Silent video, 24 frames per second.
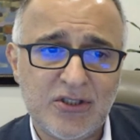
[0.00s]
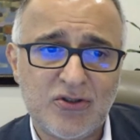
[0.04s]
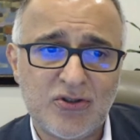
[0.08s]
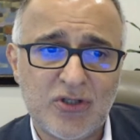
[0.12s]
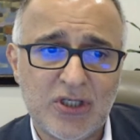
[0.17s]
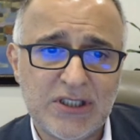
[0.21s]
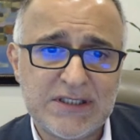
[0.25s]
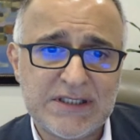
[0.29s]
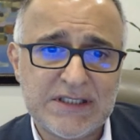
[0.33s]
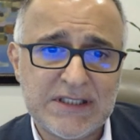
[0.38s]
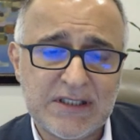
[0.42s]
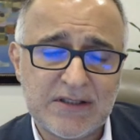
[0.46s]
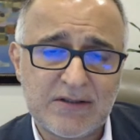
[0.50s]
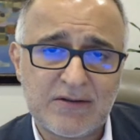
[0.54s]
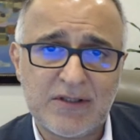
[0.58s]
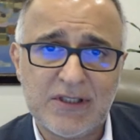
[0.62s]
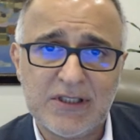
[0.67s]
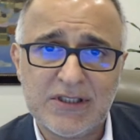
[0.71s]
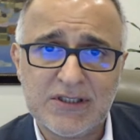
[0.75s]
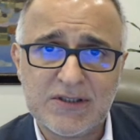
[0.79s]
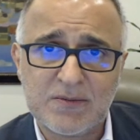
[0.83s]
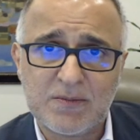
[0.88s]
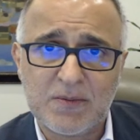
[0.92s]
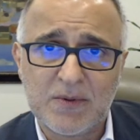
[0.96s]
trade
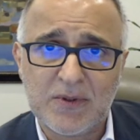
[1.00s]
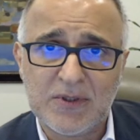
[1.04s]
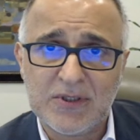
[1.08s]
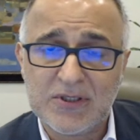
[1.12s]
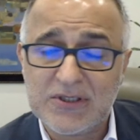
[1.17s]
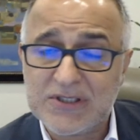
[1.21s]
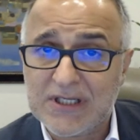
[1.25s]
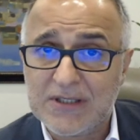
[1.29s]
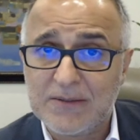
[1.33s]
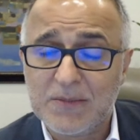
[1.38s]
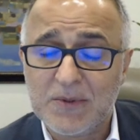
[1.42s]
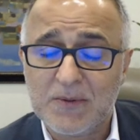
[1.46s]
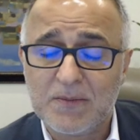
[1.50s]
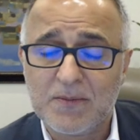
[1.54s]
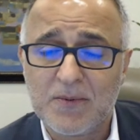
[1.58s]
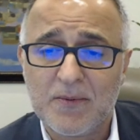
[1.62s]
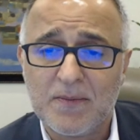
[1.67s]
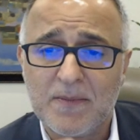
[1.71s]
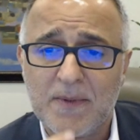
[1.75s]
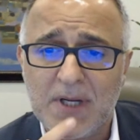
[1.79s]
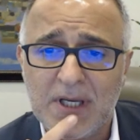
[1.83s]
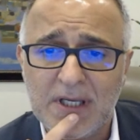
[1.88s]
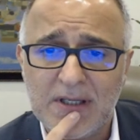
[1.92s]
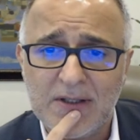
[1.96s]
secrets, or it's going to be
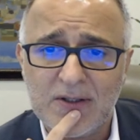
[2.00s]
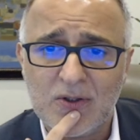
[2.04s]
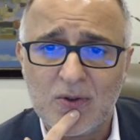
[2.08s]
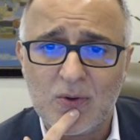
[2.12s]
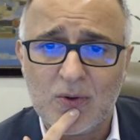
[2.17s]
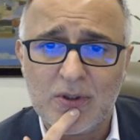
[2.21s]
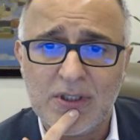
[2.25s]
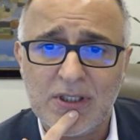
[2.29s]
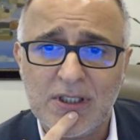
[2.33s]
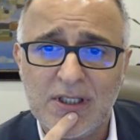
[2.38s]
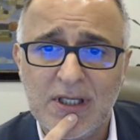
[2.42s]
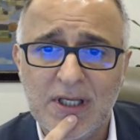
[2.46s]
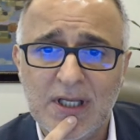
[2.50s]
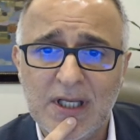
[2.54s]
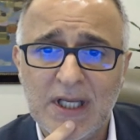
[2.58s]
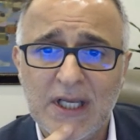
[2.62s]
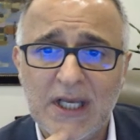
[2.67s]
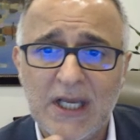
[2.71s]
proprietary.